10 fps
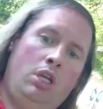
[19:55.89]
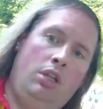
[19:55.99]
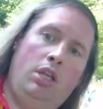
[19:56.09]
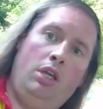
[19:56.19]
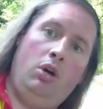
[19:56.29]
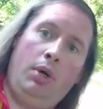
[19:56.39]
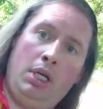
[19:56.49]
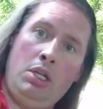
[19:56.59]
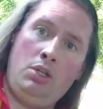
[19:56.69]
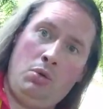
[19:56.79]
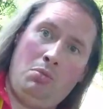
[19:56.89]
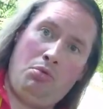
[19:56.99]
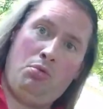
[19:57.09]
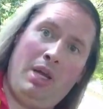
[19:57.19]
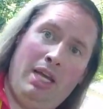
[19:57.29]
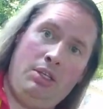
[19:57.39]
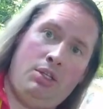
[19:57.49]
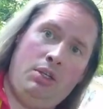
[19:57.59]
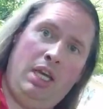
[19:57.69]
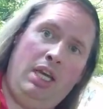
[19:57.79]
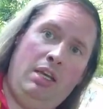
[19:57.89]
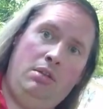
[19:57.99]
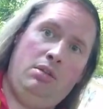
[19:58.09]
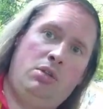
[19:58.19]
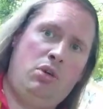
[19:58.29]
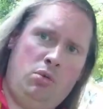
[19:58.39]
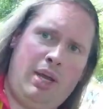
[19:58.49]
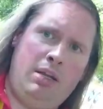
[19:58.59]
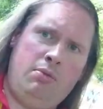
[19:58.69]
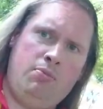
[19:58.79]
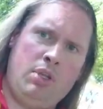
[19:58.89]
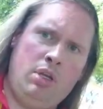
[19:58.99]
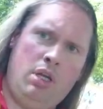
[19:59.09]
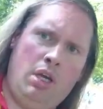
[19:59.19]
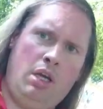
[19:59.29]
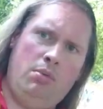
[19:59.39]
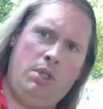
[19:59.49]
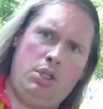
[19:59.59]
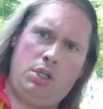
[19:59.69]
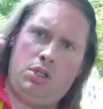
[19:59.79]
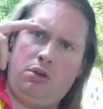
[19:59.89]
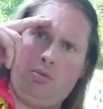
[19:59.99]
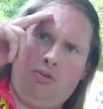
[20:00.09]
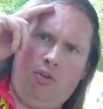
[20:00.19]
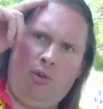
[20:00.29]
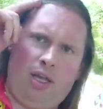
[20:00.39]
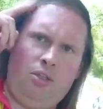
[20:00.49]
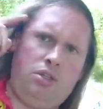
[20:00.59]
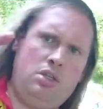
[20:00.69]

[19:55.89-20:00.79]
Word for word: the Owen Parade in Corwen uh, with the church service beforehand.